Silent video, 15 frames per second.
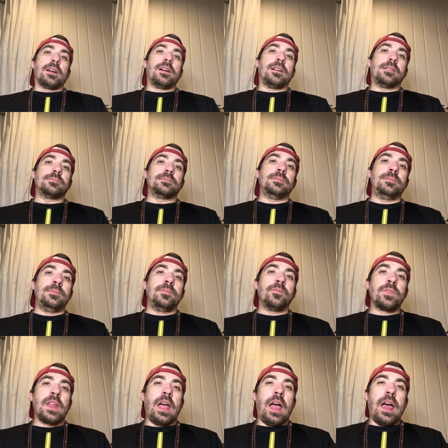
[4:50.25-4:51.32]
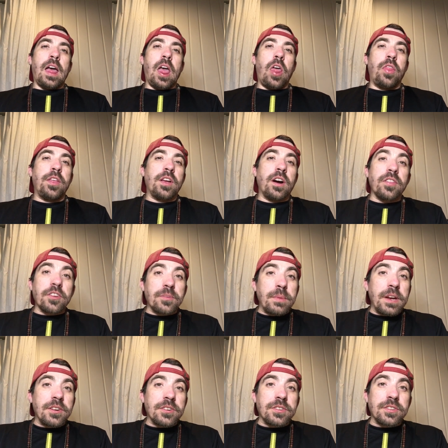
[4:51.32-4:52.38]
The other
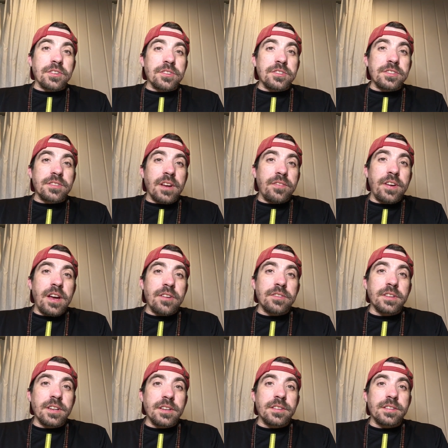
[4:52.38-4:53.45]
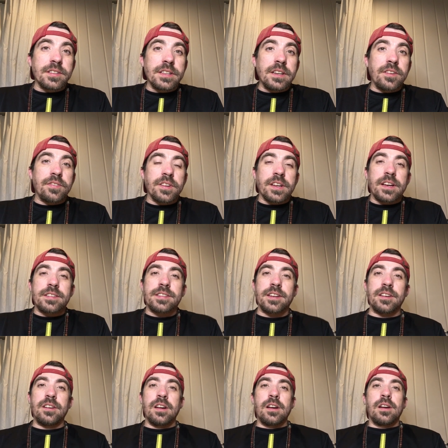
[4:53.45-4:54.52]
major surgeries I've had related to CF, like I
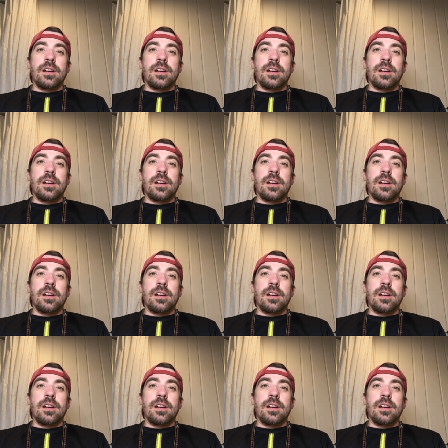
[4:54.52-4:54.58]
said,